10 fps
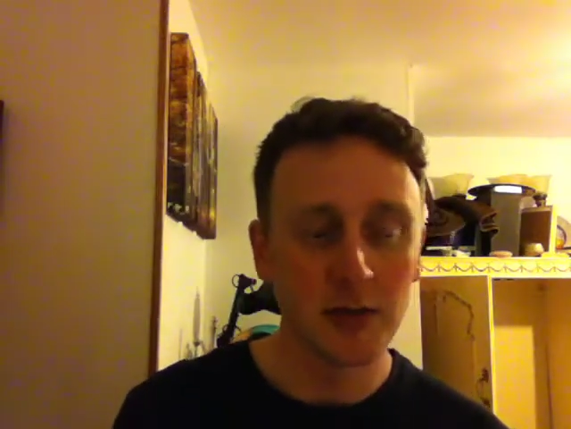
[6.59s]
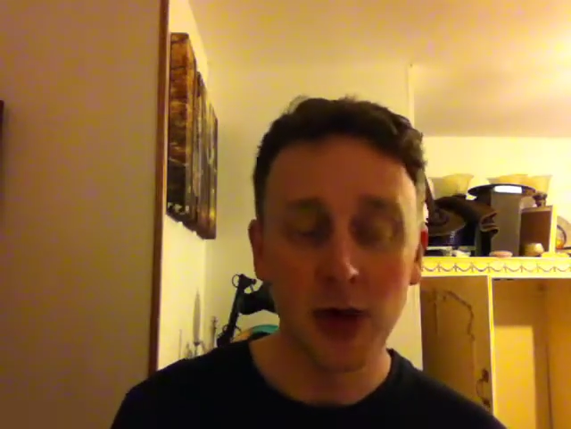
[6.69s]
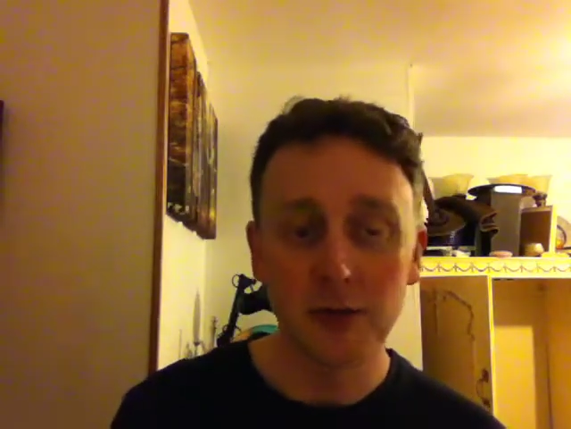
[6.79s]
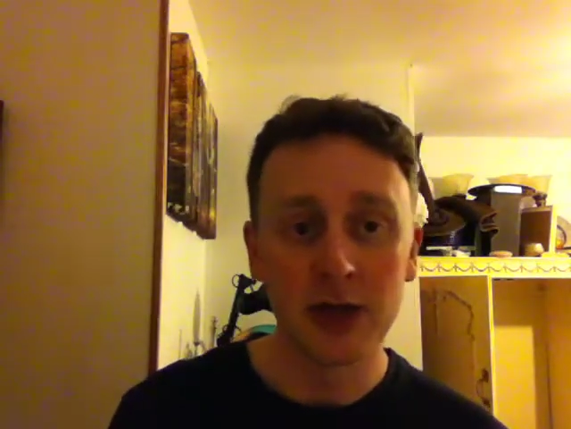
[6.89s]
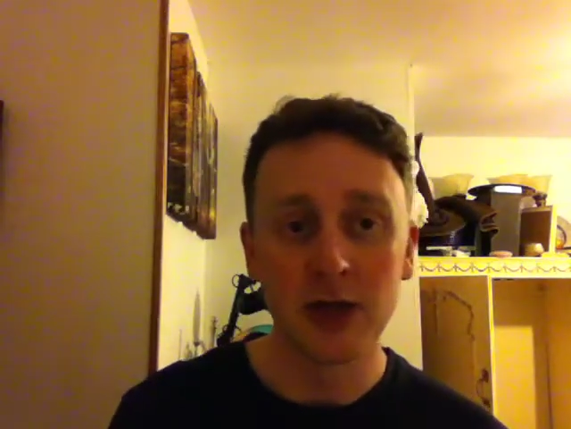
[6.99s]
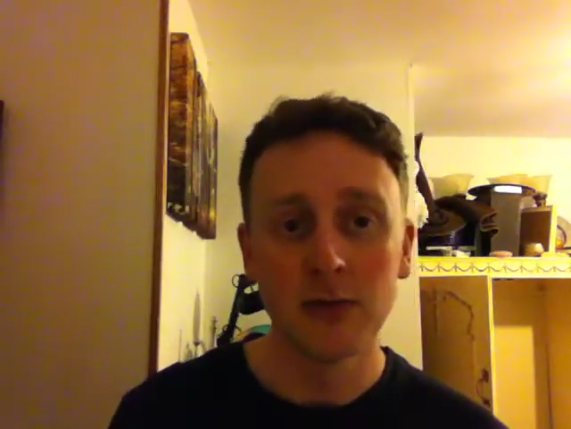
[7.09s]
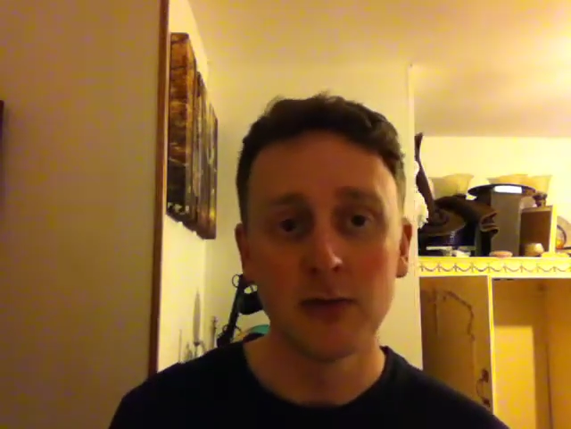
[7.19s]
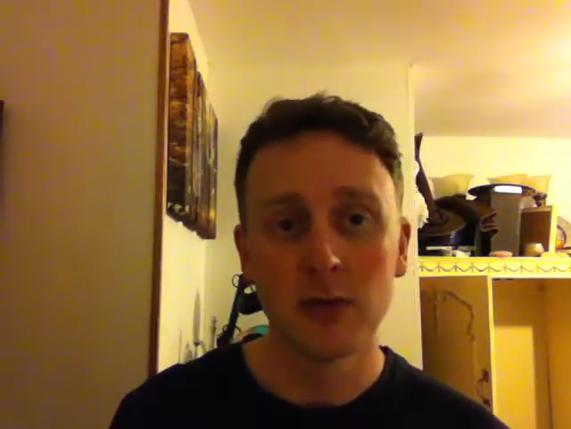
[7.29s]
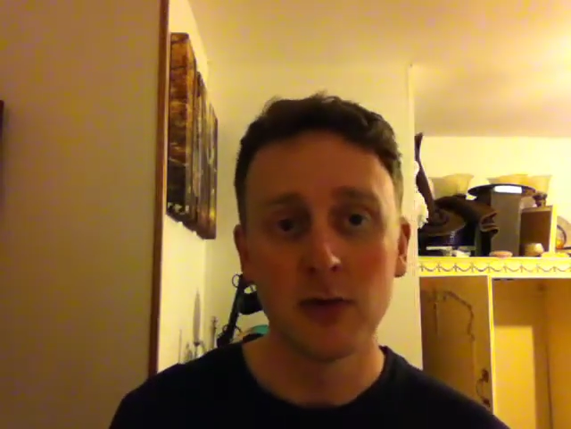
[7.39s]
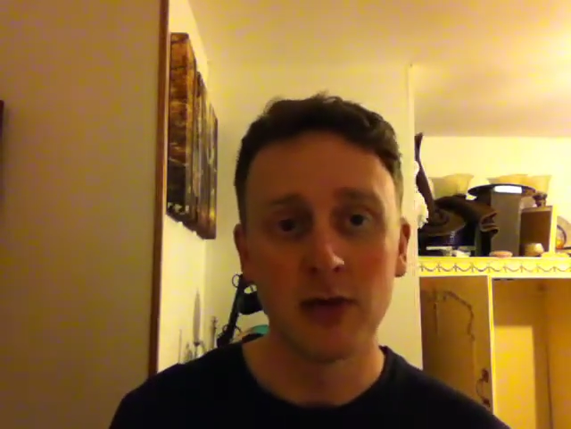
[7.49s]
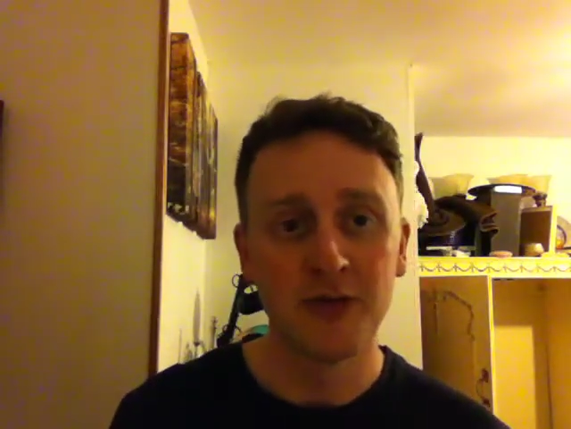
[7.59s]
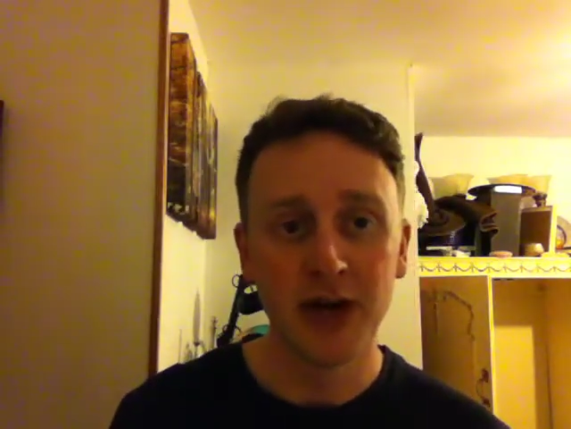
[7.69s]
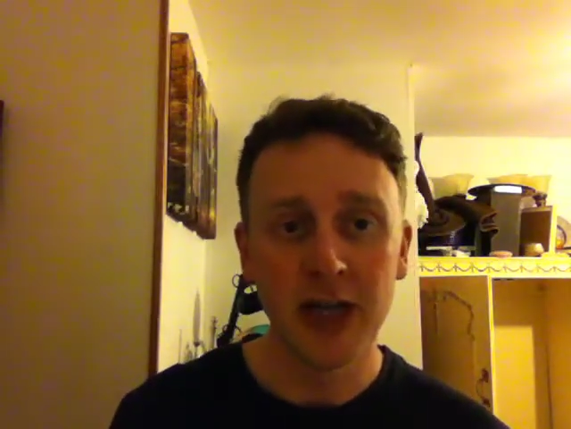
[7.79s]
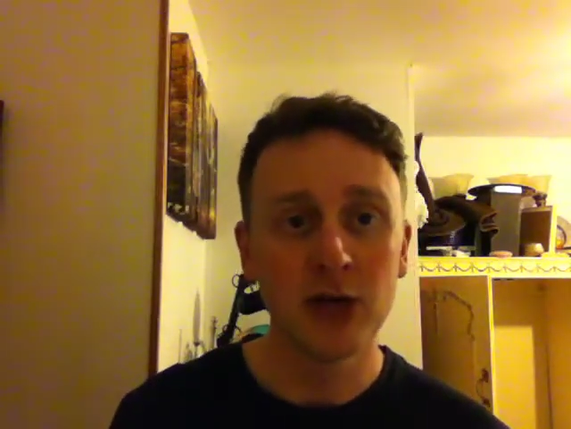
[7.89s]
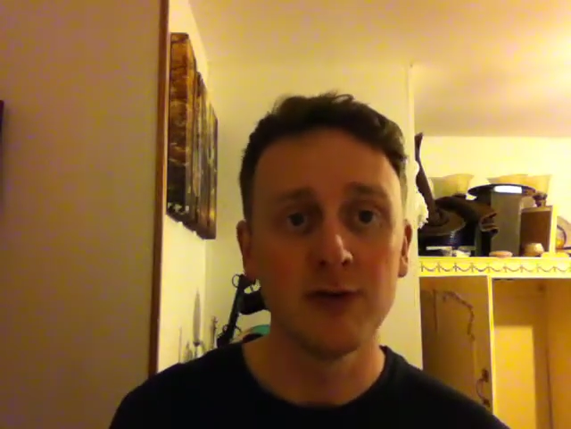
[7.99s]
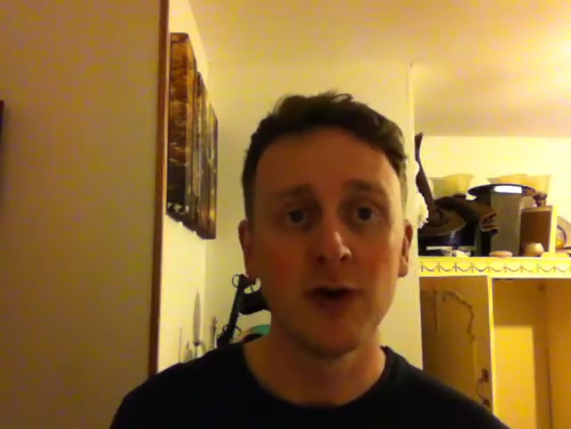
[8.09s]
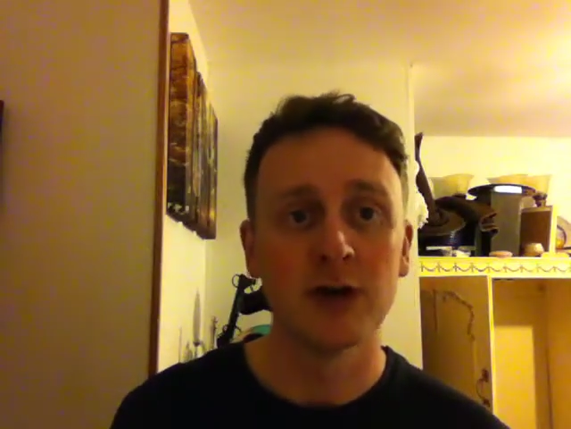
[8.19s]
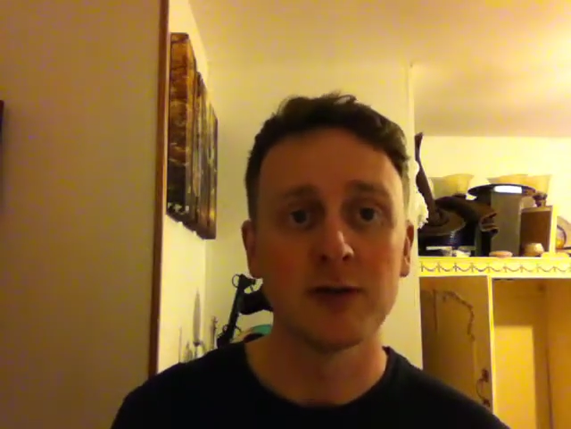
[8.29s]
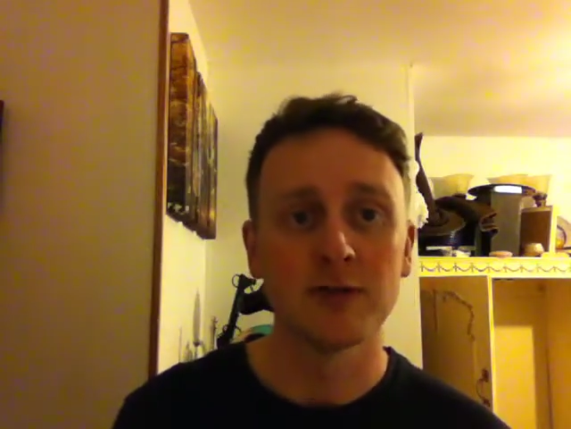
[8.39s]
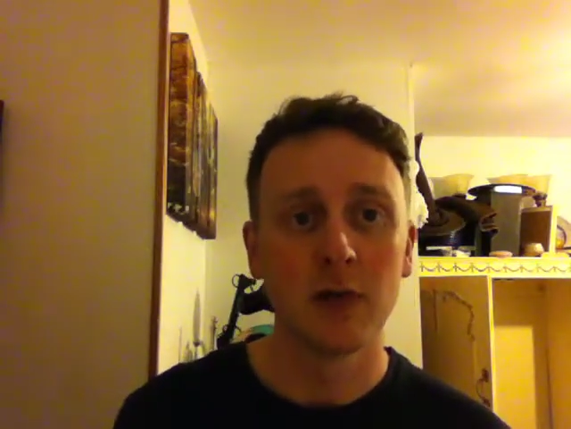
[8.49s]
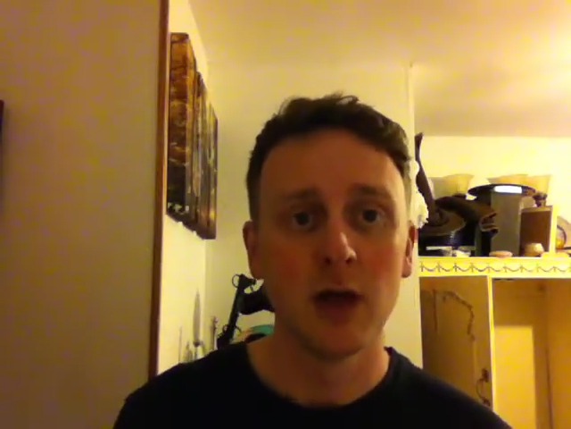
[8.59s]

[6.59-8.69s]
in my opinion, a very good fight.